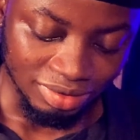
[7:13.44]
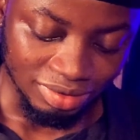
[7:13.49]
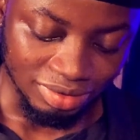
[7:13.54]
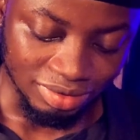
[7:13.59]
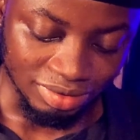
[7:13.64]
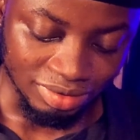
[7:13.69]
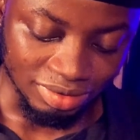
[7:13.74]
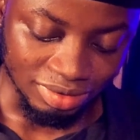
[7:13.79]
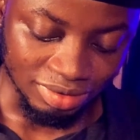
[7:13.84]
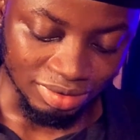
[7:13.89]

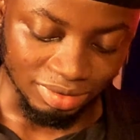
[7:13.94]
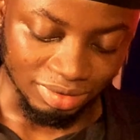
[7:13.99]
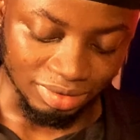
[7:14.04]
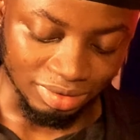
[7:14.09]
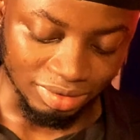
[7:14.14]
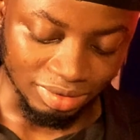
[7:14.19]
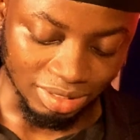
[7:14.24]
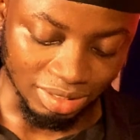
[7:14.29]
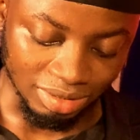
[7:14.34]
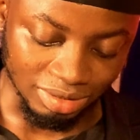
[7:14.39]
You see,
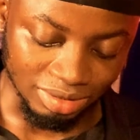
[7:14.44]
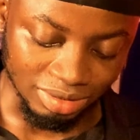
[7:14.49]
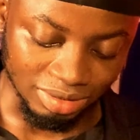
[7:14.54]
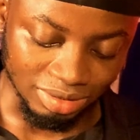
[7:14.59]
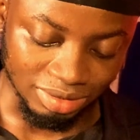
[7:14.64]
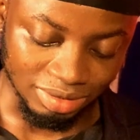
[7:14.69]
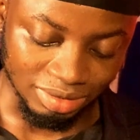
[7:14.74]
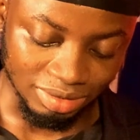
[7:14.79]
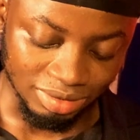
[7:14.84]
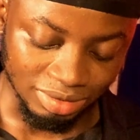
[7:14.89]

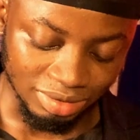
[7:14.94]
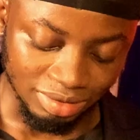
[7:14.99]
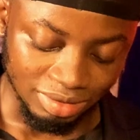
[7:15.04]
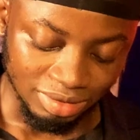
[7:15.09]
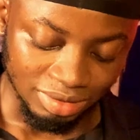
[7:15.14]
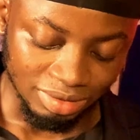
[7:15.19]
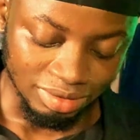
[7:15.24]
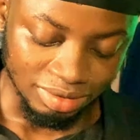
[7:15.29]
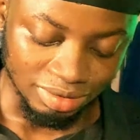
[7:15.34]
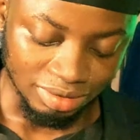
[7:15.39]

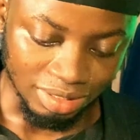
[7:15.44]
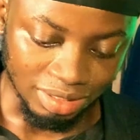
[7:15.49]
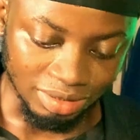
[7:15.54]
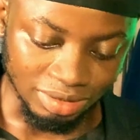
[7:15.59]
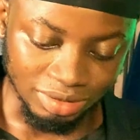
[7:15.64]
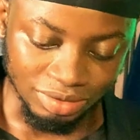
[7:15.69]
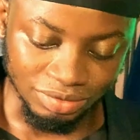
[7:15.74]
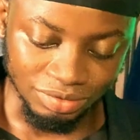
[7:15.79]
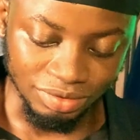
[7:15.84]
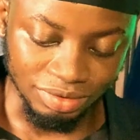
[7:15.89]
that
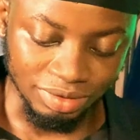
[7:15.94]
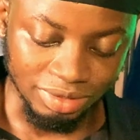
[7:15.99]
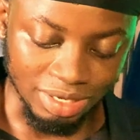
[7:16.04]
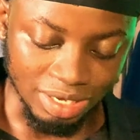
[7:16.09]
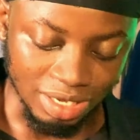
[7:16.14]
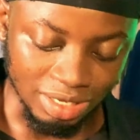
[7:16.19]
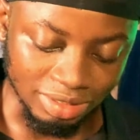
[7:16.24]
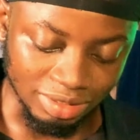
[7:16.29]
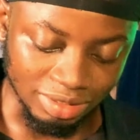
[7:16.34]
is for that.